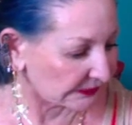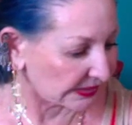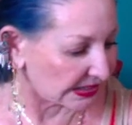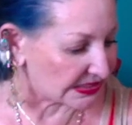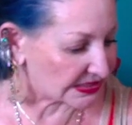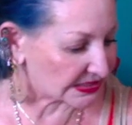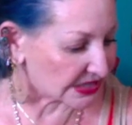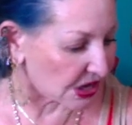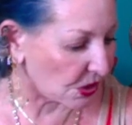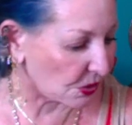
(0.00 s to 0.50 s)

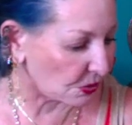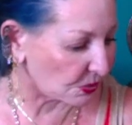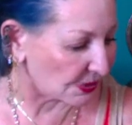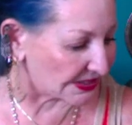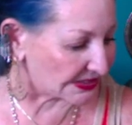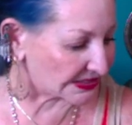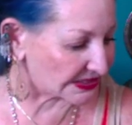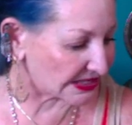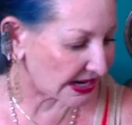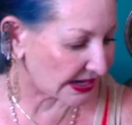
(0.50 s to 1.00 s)
he's
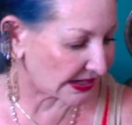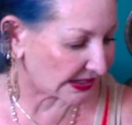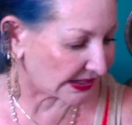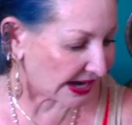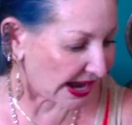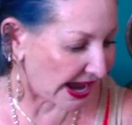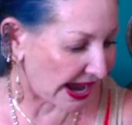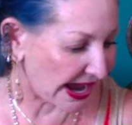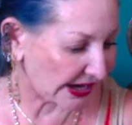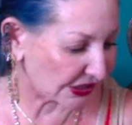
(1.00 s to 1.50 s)
always
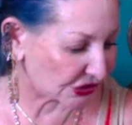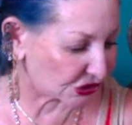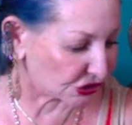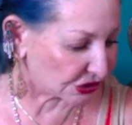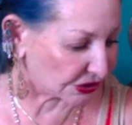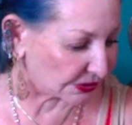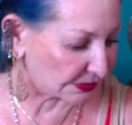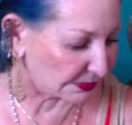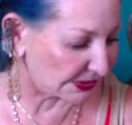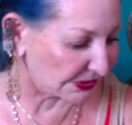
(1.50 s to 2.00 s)
taken
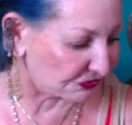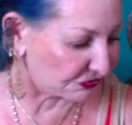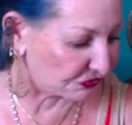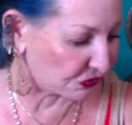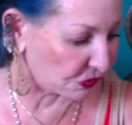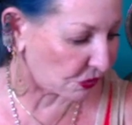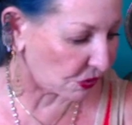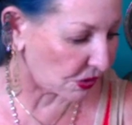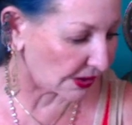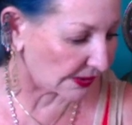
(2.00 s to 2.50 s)
action
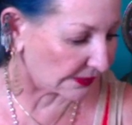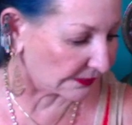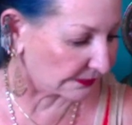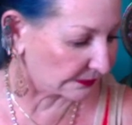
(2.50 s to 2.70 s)
before.